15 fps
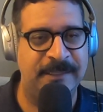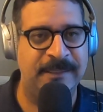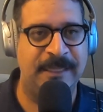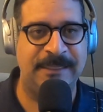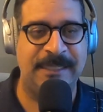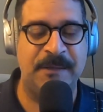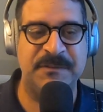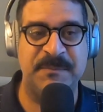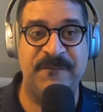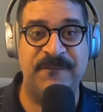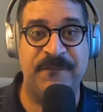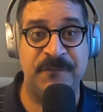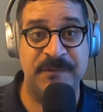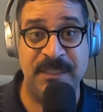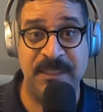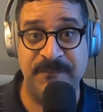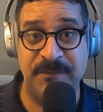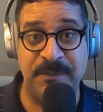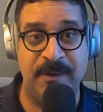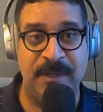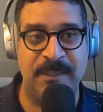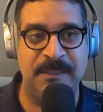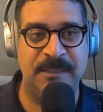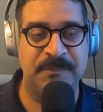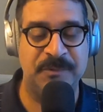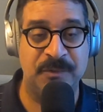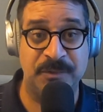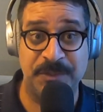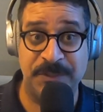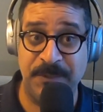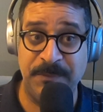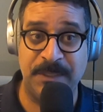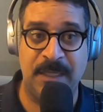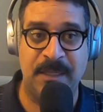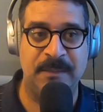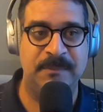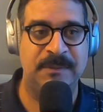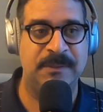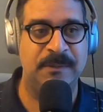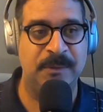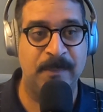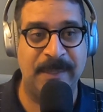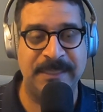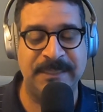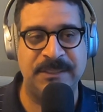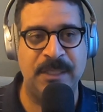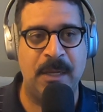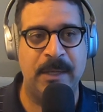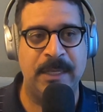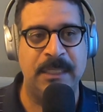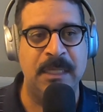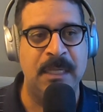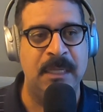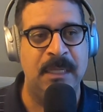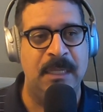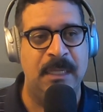and like that was my first TV credit, and it was on Showtime, so nobody saw it.